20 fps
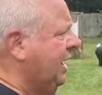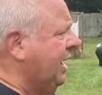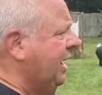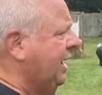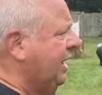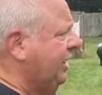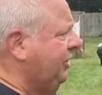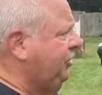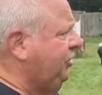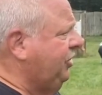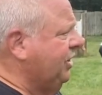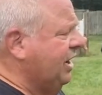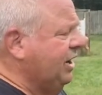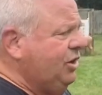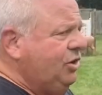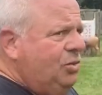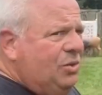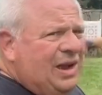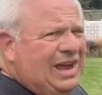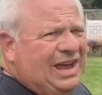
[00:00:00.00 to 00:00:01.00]
let's say
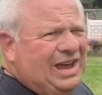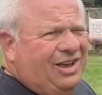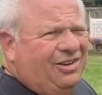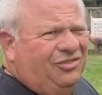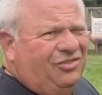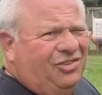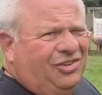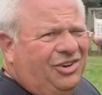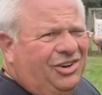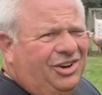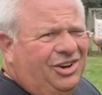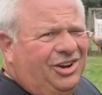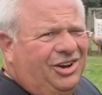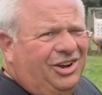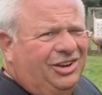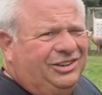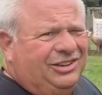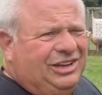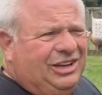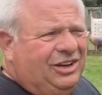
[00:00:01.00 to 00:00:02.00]
you have
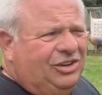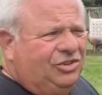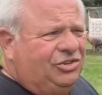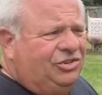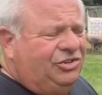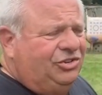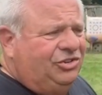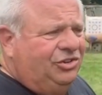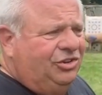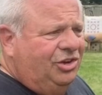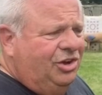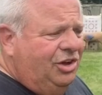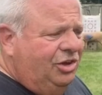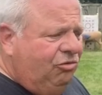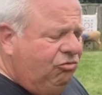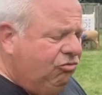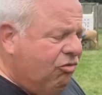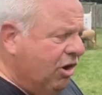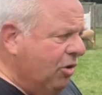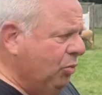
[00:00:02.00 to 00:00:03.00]
a deer
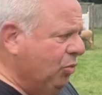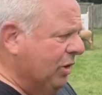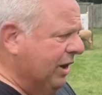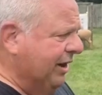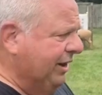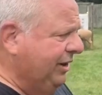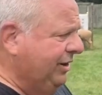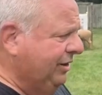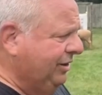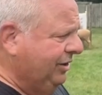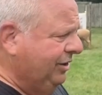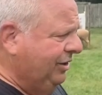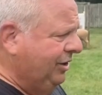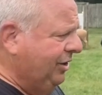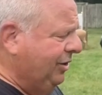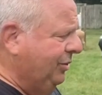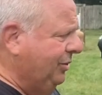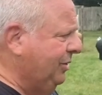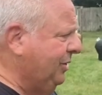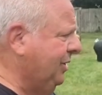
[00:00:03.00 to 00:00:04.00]
runway, you
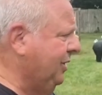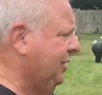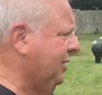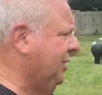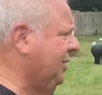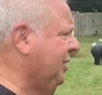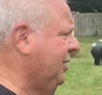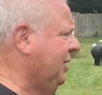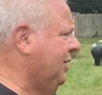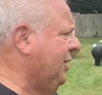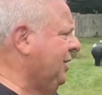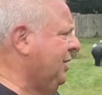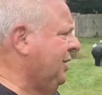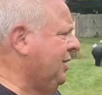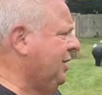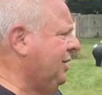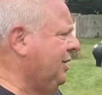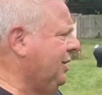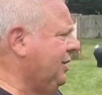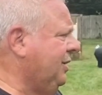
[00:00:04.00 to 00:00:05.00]
know,
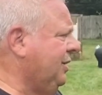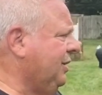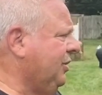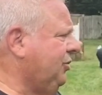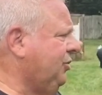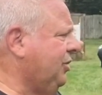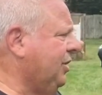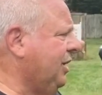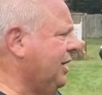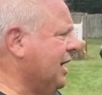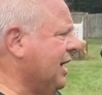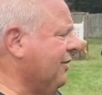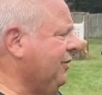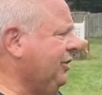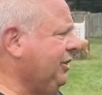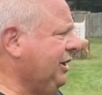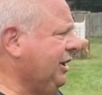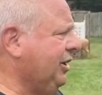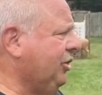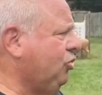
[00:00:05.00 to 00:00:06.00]
let's say you have
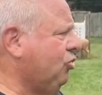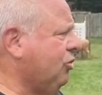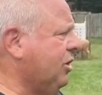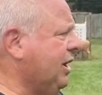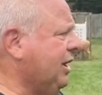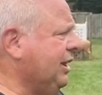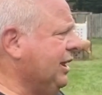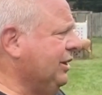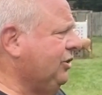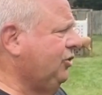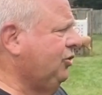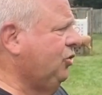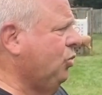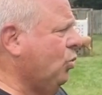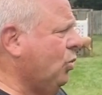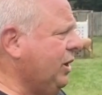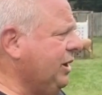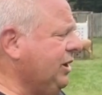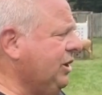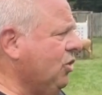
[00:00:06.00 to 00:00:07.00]
a deer trail that's
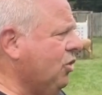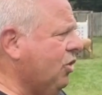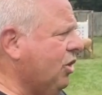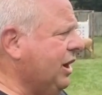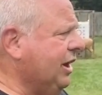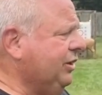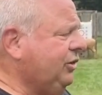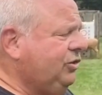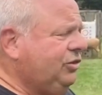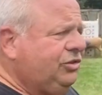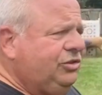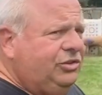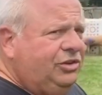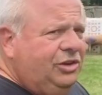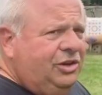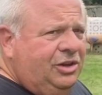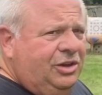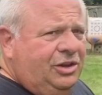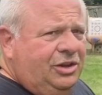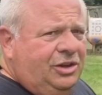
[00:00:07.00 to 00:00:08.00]
20 yards
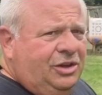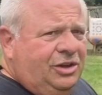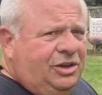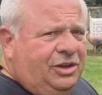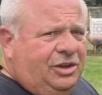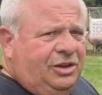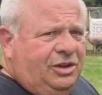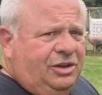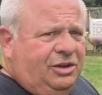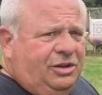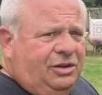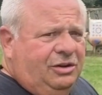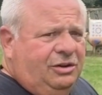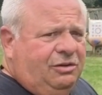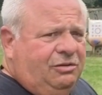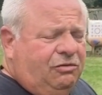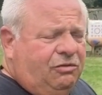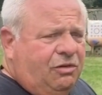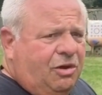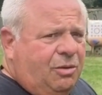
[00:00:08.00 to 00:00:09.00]

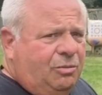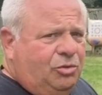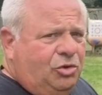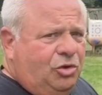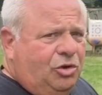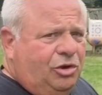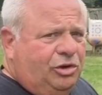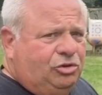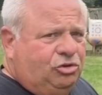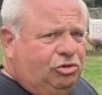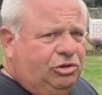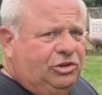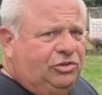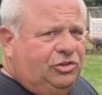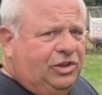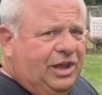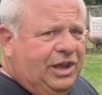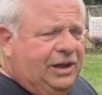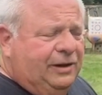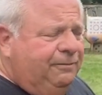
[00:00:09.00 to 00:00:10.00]
from your tree
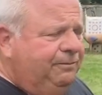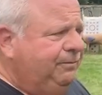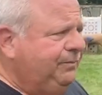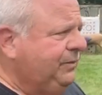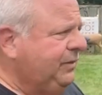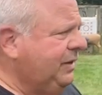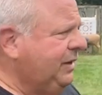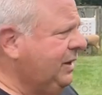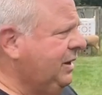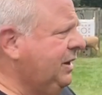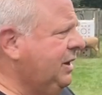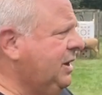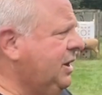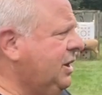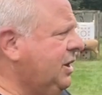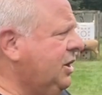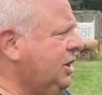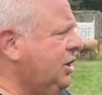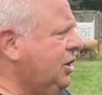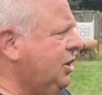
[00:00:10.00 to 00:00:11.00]
stand.
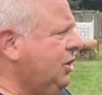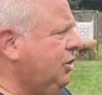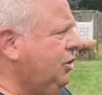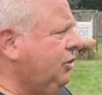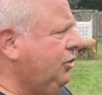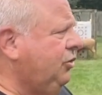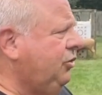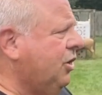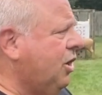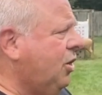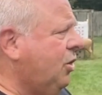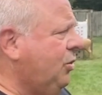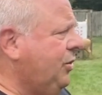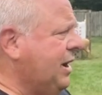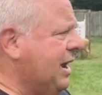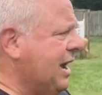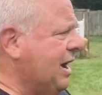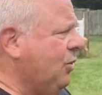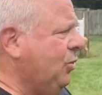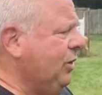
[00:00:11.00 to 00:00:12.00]
So
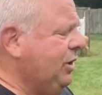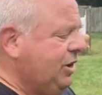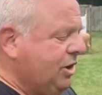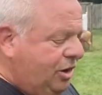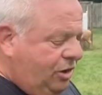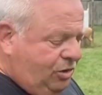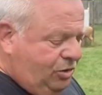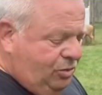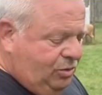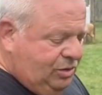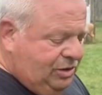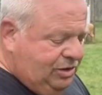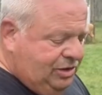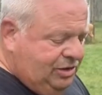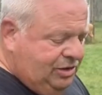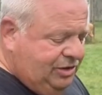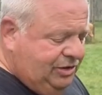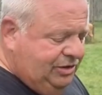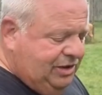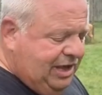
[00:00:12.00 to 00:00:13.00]
now we know
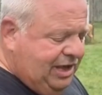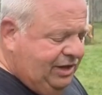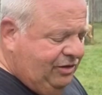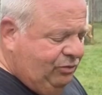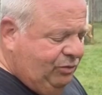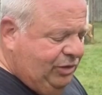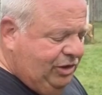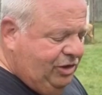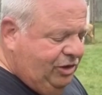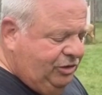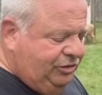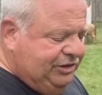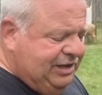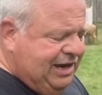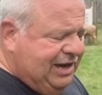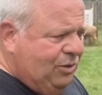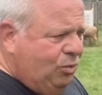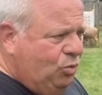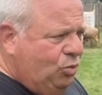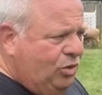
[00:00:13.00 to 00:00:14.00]
that if we go
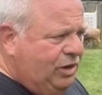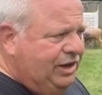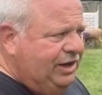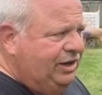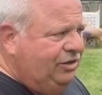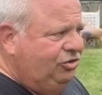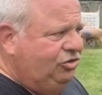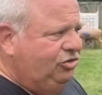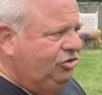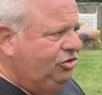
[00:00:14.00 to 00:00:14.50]
down 1 inch,